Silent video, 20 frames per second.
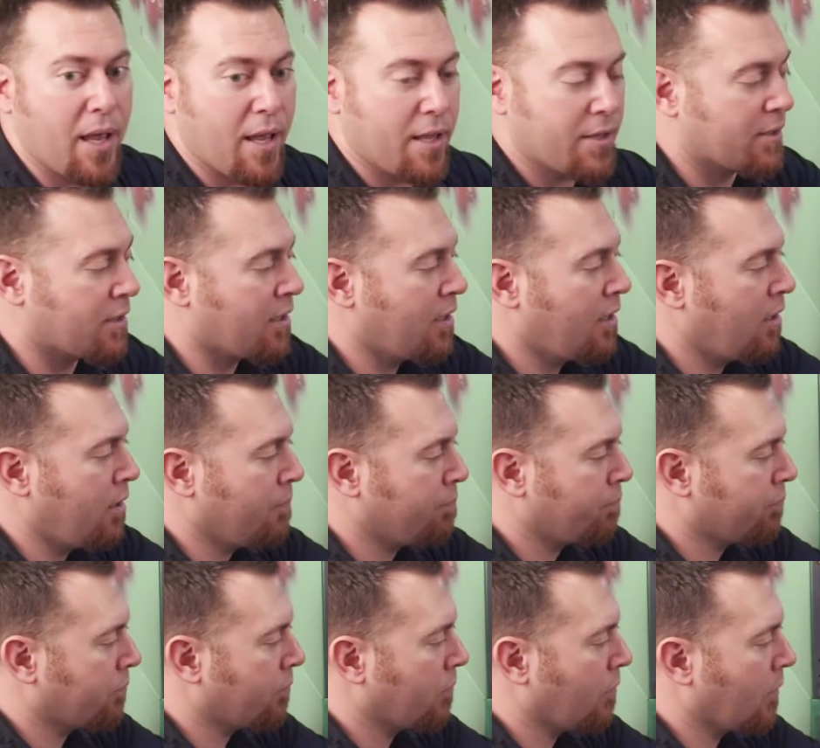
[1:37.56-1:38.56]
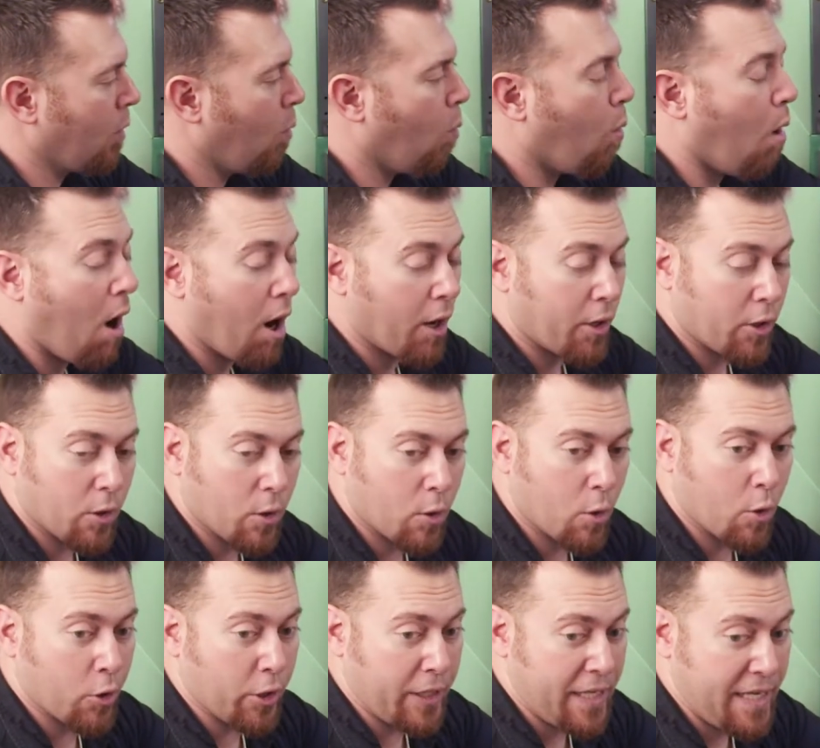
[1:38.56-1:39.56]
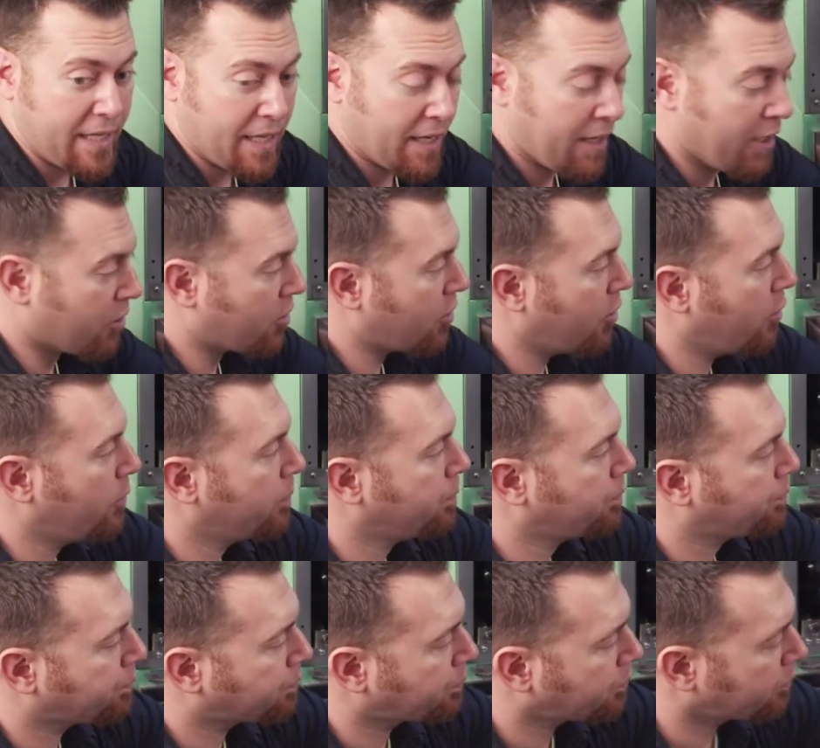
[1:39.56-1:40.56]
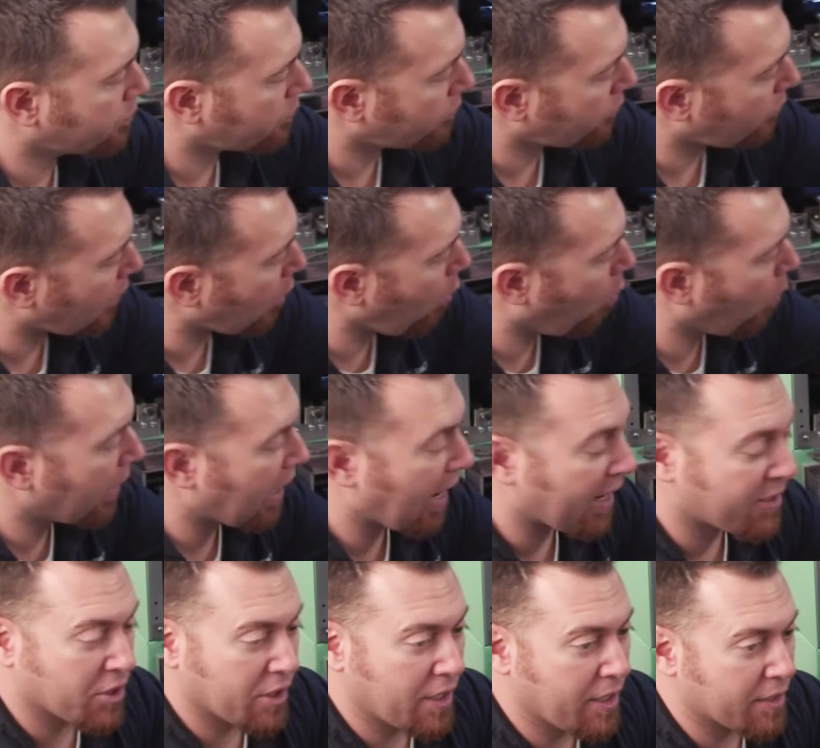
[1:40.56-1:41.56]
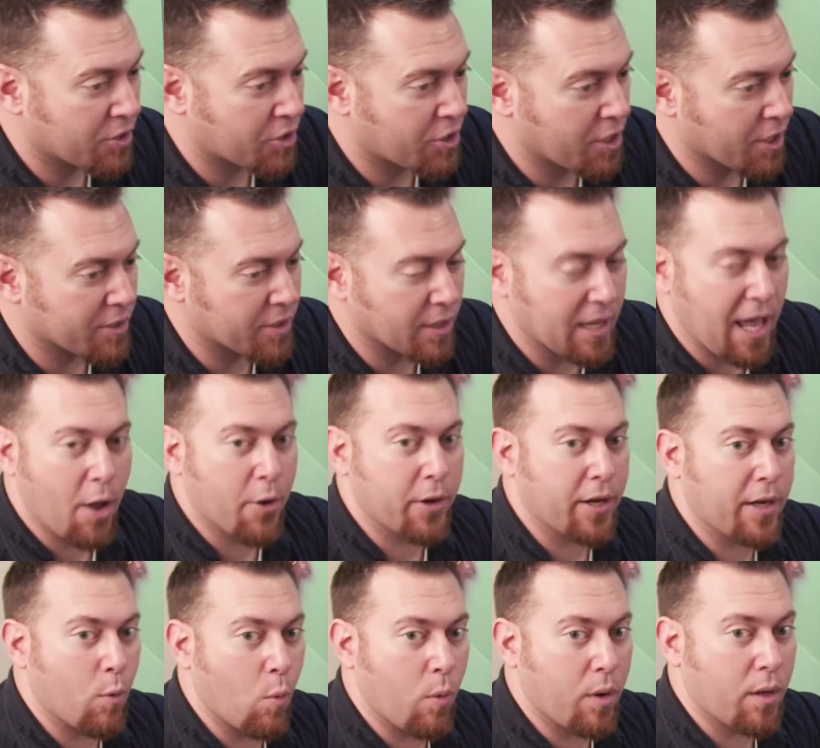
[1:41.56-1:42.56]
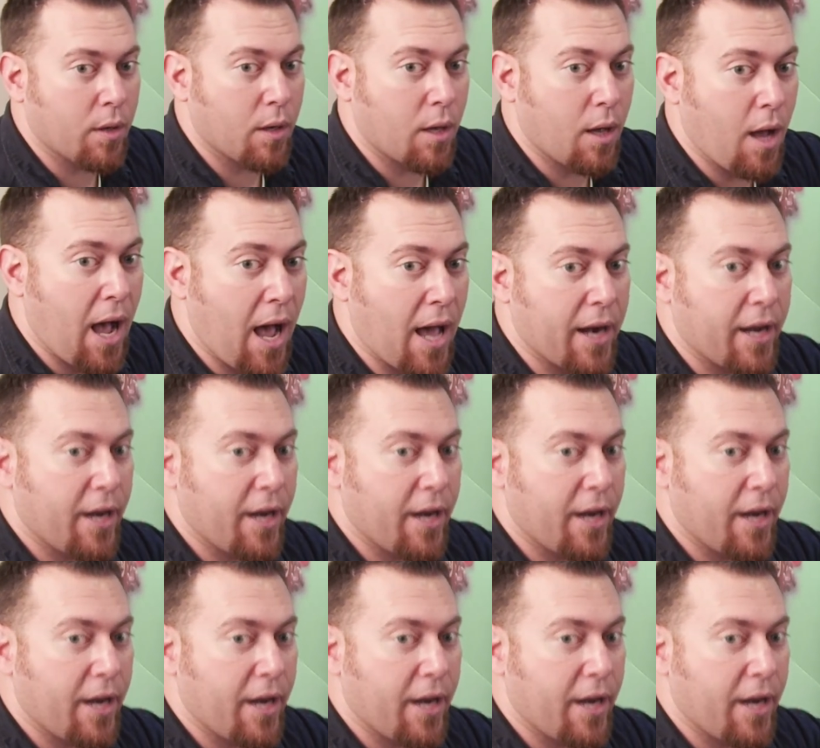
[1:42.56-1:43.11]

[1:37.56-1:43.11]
as water or a leaking issue. What actually it's just allowing hot